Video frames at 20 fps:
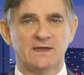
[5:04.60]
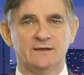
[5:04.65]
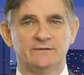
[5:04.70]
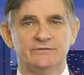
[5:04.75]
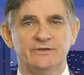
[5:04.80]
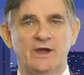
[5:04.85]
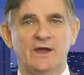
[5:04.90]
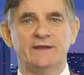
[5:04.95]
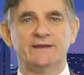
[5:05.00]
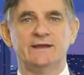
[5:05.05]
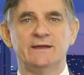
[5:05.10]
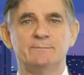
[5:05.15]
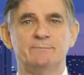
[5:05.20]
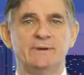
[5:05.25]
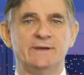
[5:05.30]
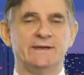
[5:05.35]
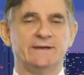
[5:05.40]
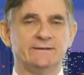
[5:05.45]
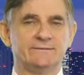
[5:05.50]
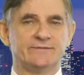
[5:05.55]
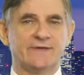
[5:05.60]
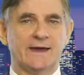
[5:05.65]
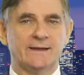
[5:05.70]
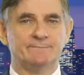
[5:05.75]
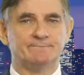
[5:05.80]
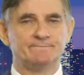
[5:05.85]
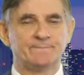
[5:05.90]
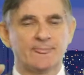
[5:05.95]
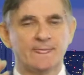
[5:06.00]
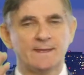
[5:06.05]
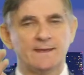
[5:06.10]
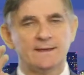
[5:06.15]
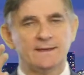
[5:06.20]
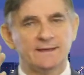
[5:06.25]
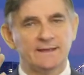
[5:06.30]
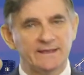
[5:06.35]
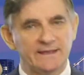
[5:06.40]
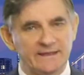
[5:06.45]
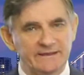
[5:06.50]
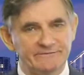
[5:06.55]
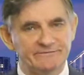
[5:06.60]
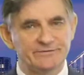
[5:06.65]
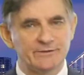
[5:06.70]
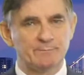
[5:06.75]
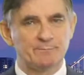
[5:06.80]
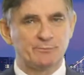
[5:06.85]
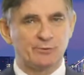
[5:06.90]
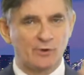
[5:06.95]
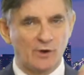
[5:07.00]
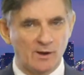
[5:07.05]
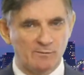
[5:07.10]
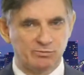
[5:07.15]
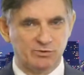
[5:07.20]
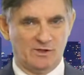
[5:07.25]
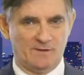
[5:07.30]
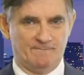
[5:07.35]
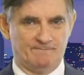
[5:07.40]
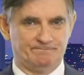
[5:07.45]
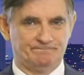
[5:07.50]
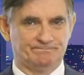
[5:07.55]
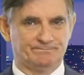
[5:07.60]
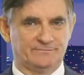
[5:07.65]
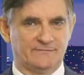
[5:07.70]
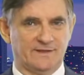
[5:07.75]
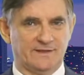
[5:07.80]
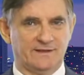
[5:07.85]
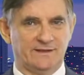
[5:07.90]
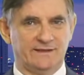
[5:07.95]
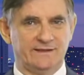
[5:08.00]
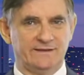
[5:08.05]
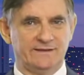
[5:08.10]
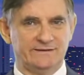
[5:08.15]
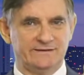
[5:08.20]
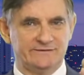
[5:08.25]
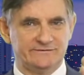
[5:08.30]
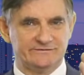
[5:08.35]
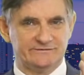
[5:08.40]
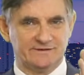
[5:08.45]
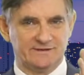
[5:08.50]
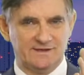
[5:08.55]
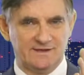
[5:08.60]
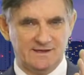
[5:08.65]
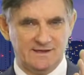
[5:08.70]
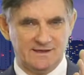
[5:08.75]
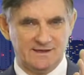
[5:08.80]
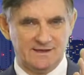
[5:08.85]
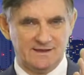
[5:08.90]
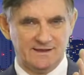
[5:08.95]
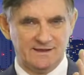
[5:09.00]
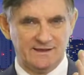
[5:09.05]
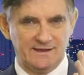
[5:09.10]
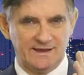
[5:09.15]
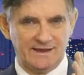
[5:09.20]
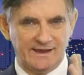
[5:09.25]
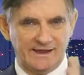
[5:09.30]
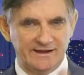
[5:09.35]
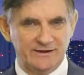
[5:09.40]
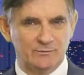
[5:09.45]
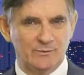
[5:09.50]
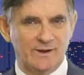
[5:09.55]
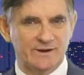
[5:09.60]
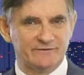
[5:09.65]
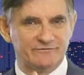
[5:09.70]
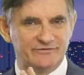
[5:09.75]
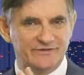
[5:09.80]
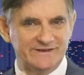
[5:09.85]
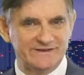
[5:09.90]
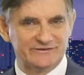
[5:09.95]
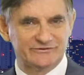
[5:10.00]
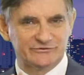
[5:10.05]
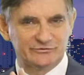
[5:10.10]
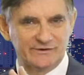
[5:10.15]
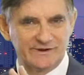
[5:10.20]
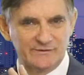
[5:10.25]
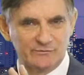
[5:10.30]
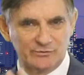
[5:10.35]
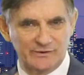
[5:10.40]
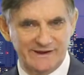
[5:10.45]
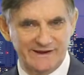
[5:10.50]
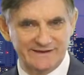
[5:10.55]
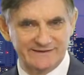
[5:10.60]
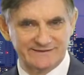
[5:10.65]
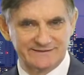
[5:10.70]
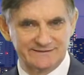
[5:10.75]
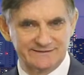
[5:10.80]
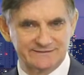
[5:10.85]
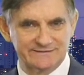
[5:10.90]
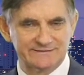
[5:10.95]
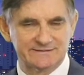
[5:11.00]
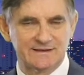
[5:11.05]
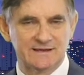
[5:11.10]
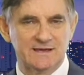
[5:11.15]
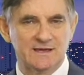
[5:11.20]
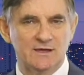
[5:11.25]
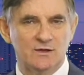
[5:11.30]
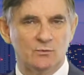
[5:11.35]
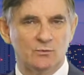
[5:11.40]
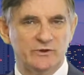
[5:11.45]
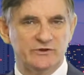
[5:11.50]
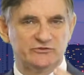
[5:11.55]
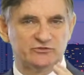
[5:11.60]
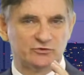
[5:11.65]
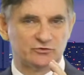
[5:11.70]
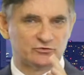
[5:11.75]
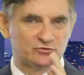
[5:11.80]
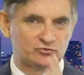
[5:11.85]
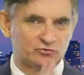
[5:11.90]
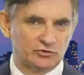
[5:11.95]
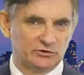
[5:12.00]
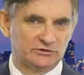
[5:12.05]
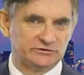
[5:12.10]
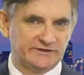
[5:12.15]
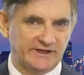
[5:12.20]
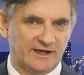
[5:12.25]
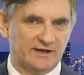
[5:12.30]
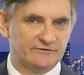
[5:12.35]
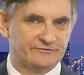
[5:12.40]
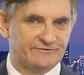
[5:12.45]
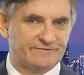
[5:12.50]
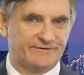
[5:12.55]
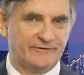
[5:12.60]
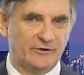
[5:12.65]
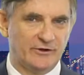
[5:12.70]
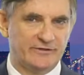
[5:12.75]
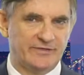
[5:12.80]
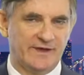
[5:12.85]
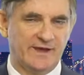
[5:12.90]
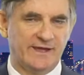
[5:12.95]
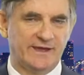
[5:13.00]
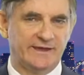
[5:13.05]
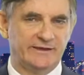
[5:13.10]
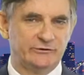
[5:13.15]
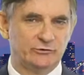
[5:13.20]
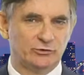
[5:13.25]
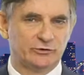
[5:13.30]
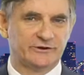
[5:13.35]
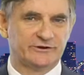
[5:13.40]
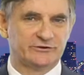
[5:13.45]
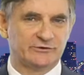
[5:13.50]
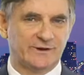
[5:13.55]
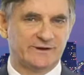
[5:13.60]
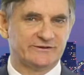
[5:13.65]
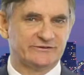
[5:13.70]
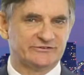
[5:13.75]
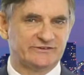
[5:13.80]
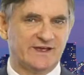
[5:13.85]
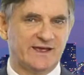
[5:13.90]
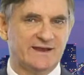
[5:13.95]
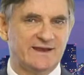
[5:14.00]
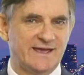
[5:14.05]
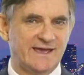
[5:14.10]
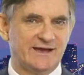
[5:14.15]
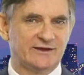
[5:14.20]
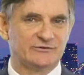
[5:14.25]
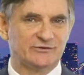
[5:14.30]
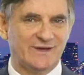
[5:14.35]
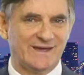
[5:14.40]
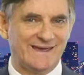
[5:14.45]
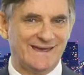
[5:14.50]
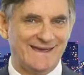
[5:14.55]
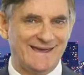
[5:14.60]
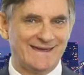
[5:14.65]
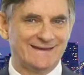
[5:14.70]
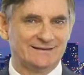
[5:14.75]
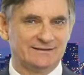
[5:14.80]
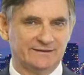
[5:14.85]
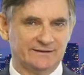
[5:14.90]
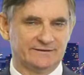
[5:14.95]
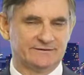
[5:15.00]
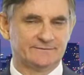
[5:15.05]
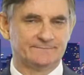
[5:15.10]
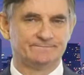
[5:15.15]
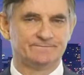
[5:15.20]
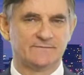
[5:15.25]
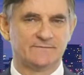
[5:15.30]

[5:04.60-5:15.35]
The idea being that if the problem is any one of these three reasons, we should drill down further in order to understand how to handle it.